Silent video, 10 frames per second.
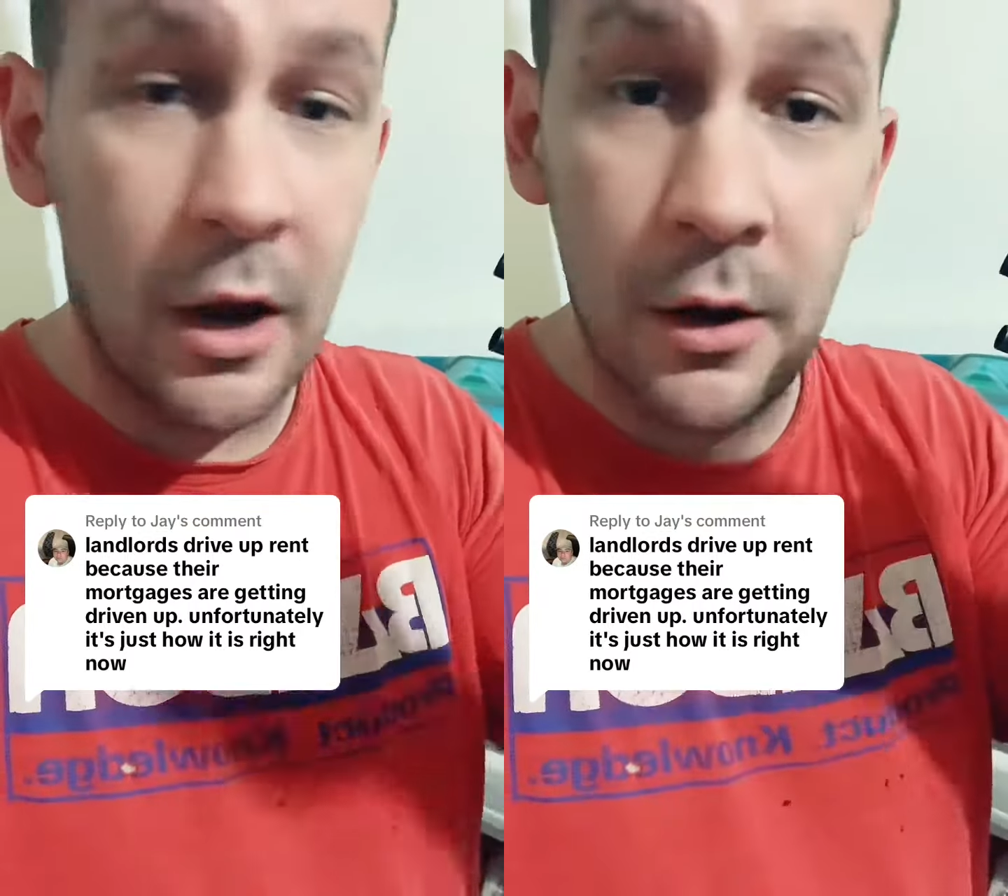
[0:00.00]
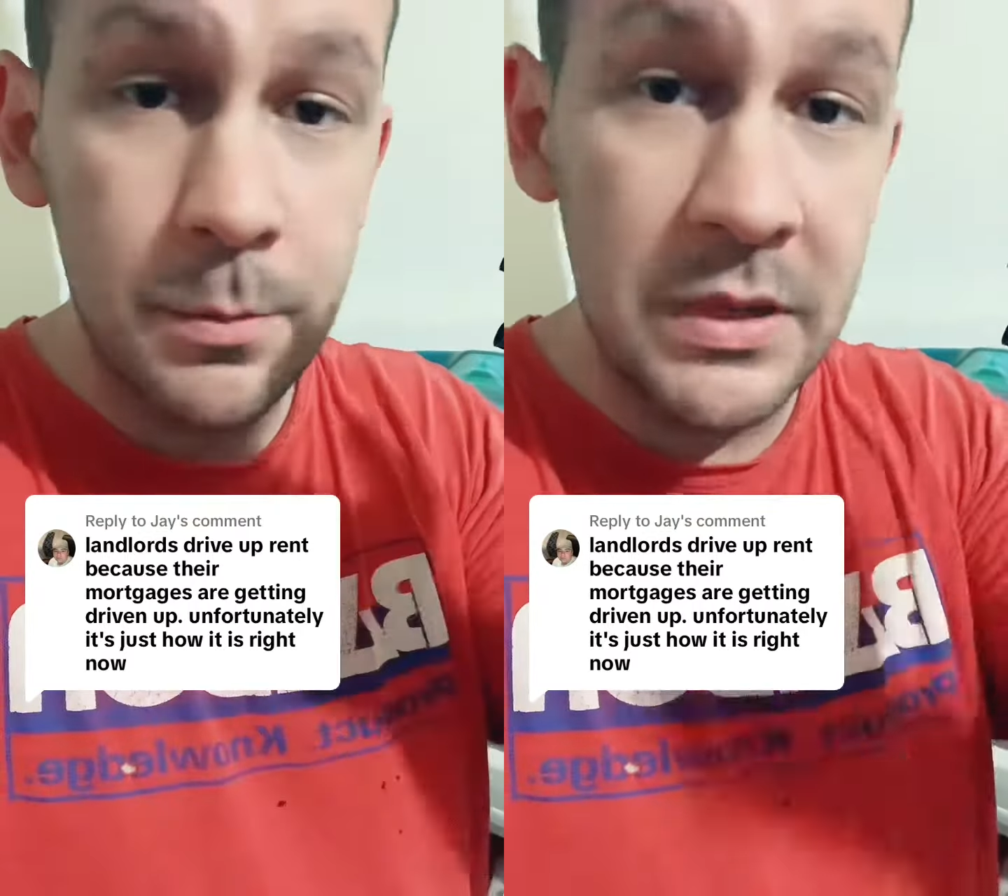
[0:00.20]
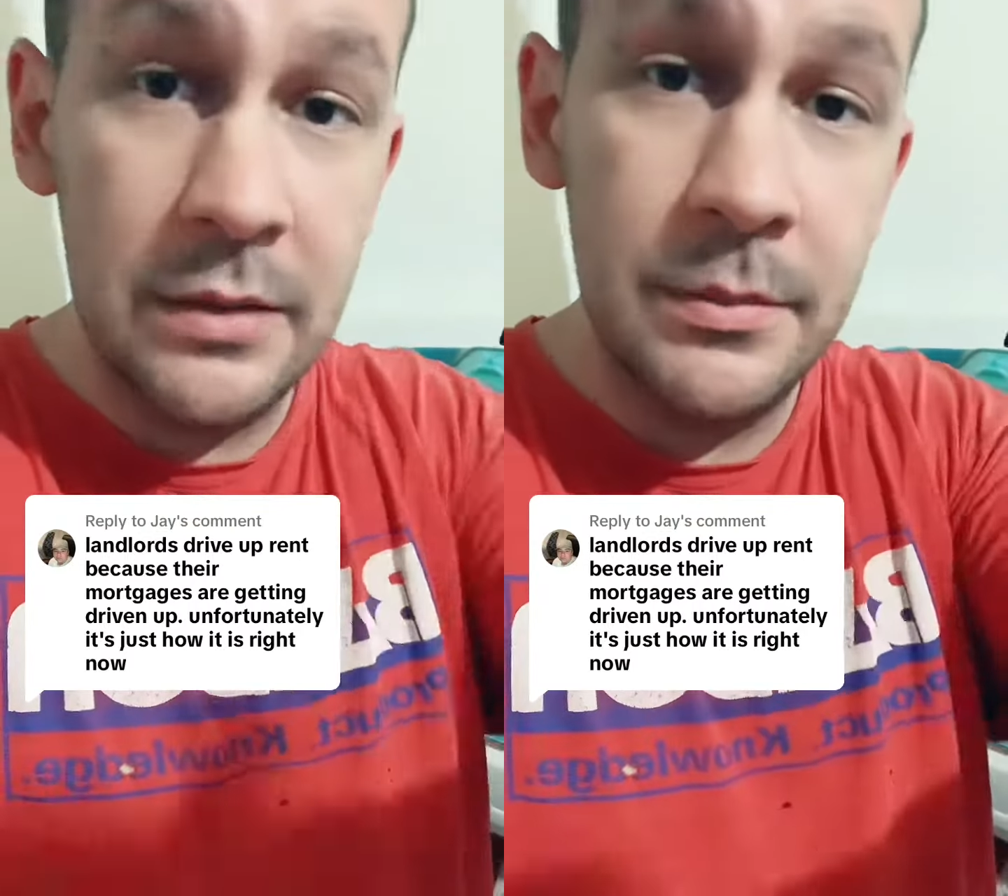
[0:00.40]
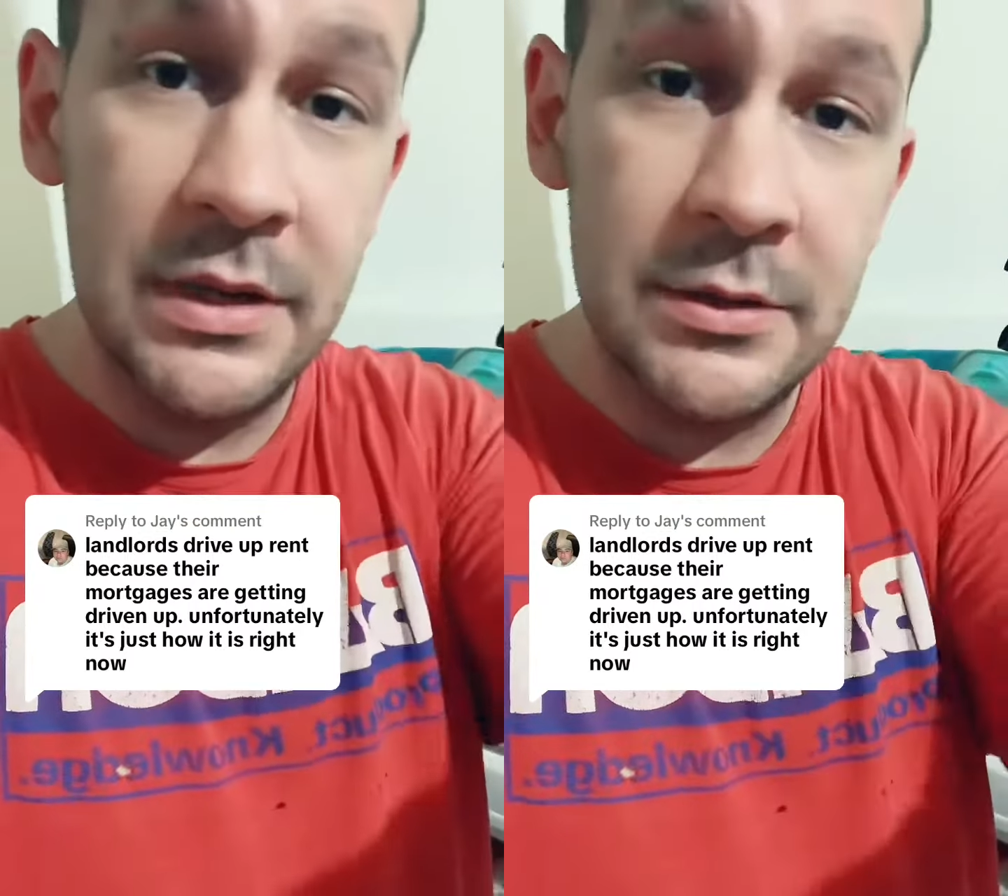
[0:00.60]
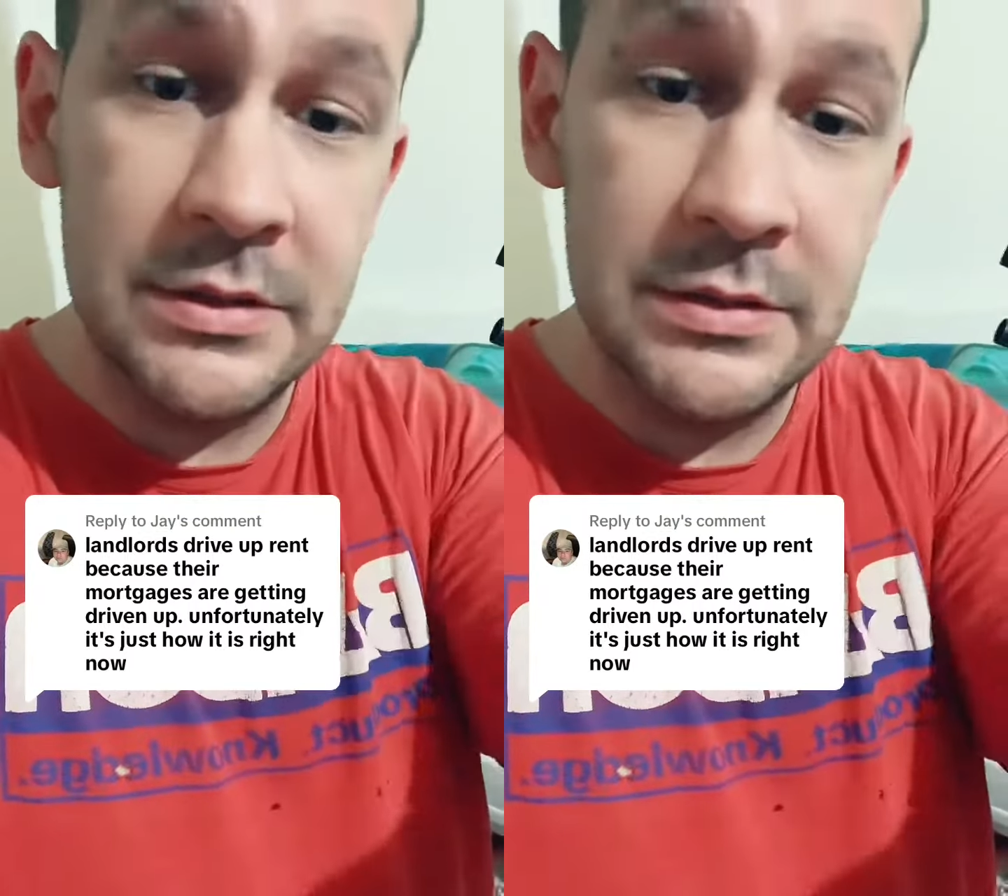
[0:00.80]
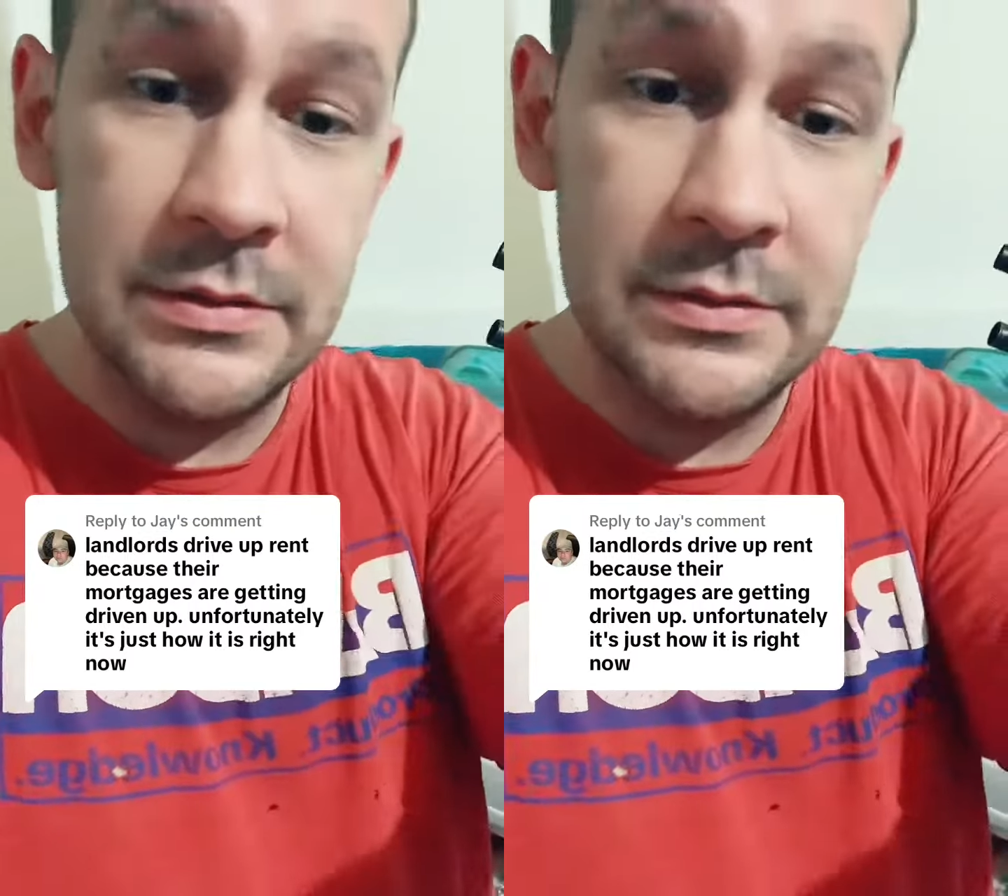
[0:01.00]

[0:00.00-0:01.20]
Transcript: aren't being built.